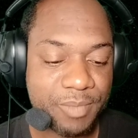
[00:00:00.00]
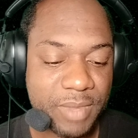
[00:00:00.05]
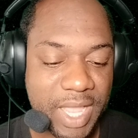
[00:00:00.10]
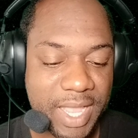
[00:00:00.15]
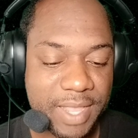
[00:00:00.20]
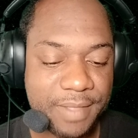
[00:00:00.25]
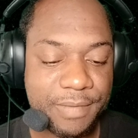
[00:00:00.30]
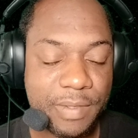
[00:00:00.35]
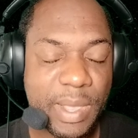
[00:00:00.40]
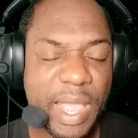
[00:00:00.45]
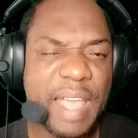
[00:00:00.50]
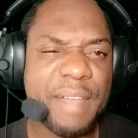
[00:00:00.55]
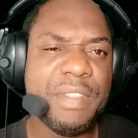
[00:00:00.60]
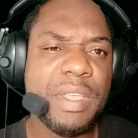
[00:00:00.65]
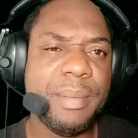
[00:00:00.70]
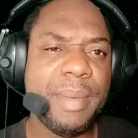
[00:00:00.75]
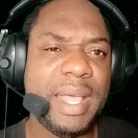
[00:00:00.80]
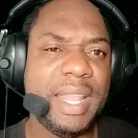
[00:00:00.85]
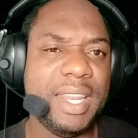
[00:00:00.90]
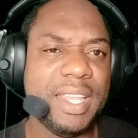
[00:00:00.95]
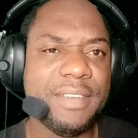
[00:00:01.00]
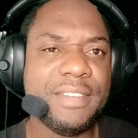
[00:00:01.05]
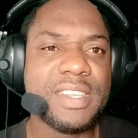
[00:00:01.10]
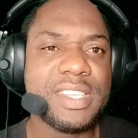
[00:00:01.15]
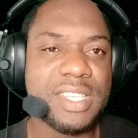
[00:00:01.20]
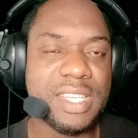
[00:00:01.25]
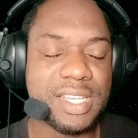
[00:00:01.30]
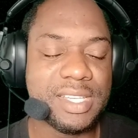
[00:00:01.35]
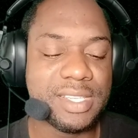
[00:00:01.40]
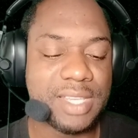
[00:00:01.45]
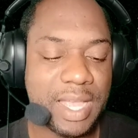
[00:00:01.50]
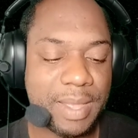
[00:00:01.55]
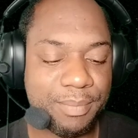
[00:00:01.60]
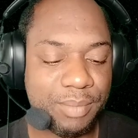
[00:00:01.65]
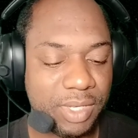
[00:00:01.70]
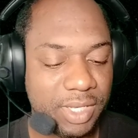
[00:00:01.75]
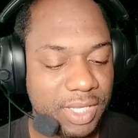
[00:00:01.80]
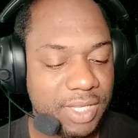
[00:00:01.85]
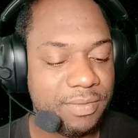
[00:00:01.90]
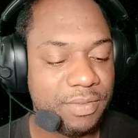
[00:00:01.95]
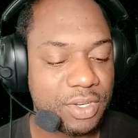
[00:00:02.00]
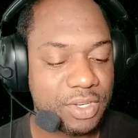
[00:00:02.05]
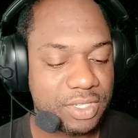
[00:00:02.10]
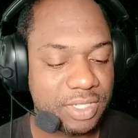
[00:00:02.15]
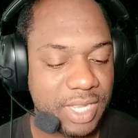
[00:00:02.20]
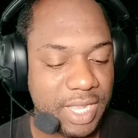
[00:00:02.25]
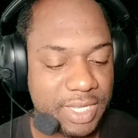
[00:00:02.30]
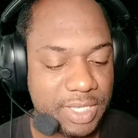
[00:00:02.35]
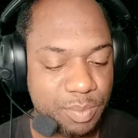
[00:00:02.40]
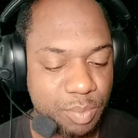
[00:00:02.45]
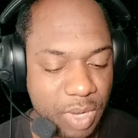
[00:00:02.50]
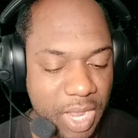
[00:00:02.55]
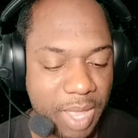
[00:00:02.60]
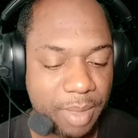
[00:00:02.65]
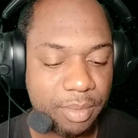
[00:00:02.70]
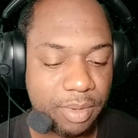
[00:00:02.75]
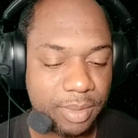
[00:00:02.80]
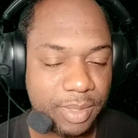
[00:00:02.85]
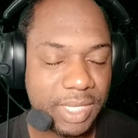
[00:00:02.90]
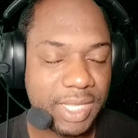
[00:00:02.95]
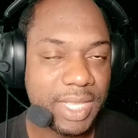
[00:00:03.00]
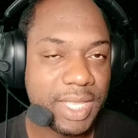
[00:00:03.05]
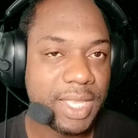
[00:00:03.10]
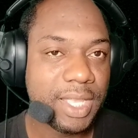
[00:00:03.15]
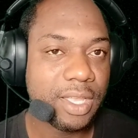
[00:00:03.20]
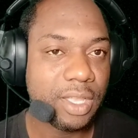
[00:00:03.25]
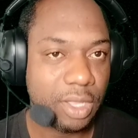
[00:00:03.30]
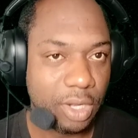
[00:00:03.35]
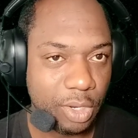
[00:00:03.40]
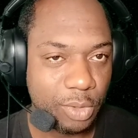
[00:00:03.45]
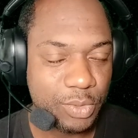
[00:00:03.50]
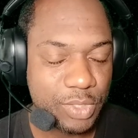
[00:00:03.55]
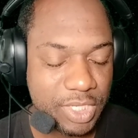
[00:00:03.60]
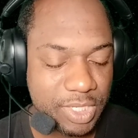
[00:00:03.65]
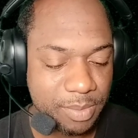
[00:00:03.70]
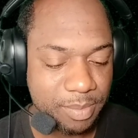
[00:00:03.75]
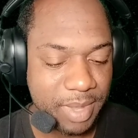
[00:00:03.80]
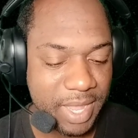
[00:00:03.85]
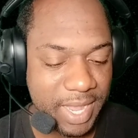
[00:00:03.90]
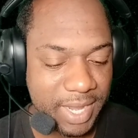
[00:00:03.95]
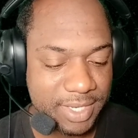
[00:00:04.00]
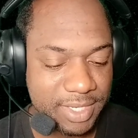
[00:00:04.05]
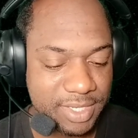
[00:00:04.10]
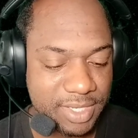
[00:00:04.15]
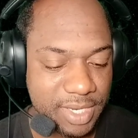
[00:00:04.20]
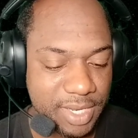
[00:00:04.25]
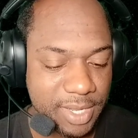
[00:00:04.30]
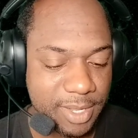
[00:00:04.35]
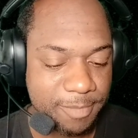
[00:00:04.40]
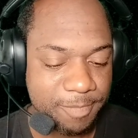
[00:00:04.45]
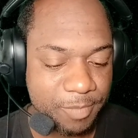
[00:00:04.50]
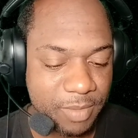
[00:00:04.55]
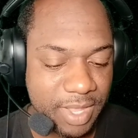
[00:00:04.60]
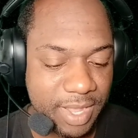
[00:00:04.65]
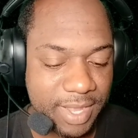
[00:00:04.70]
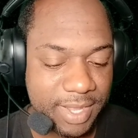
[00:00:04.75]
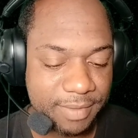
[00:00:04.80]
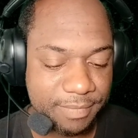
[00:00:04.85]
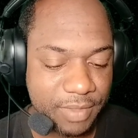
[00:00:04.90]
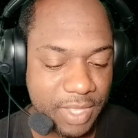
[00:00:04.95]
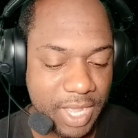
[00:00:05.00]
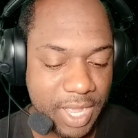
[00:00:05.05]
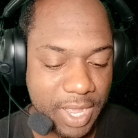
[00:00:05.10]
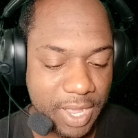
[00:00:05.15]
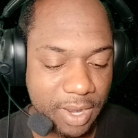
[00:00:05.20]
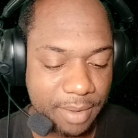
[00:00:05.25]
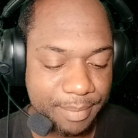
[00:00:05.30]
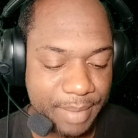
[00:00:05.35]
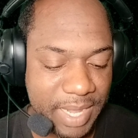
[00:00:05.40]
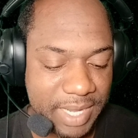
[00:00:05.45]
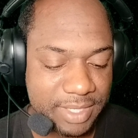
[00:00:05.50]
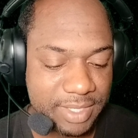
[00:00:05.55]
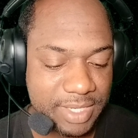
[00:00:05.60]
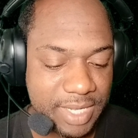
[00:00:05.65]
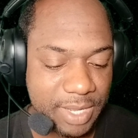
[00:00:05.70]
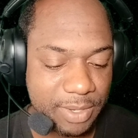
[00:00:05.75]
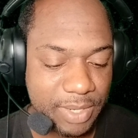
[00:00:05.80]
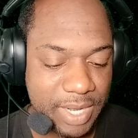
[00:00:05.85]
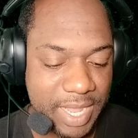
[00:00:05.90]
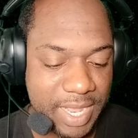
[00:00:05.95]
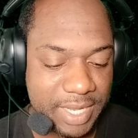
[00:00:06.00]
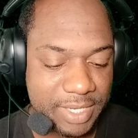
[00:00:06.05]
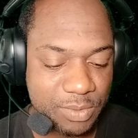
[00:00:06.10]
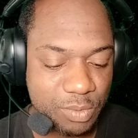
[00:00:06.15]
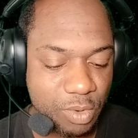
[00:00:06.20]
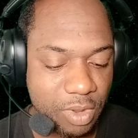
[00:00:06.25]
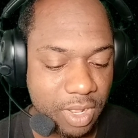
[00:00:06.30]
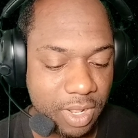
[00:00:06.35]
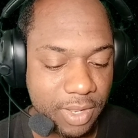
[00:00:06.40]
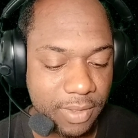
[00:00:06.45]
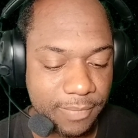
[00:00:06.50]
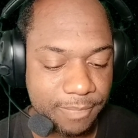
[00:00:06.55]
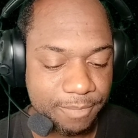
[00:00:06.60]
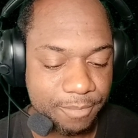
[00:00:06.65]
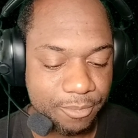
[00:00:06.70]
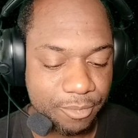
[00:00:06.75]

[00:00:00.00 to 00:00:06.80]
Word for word: Uh, if you have them at level 6, I believe your stats probably close to max, uh, if not all maxed out as well.